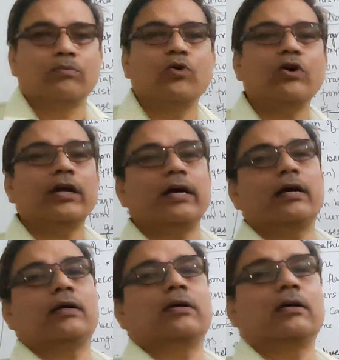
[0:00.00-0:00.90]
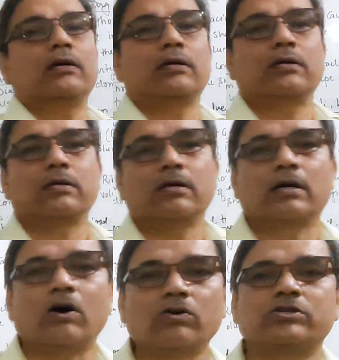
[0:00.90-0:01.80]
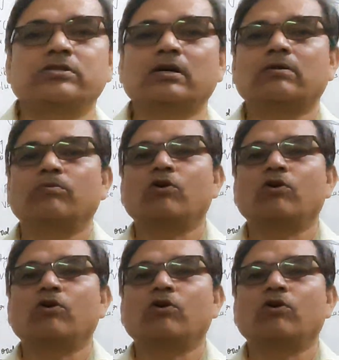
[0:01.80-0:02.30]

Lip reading: more oxygen,